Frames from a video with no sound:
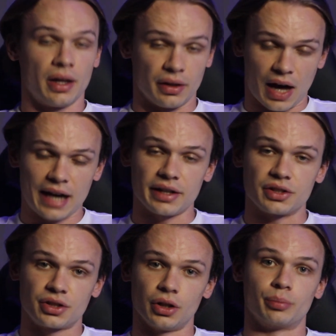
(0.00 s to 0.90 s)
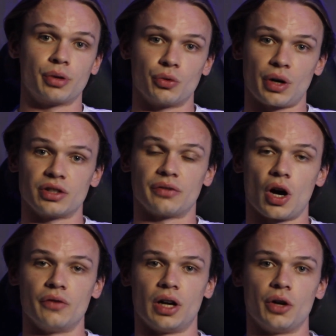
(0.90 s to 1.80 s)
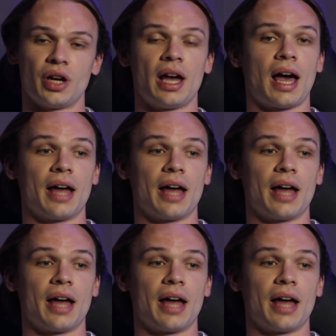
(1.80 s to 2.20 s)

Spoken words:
that is still progressive overload,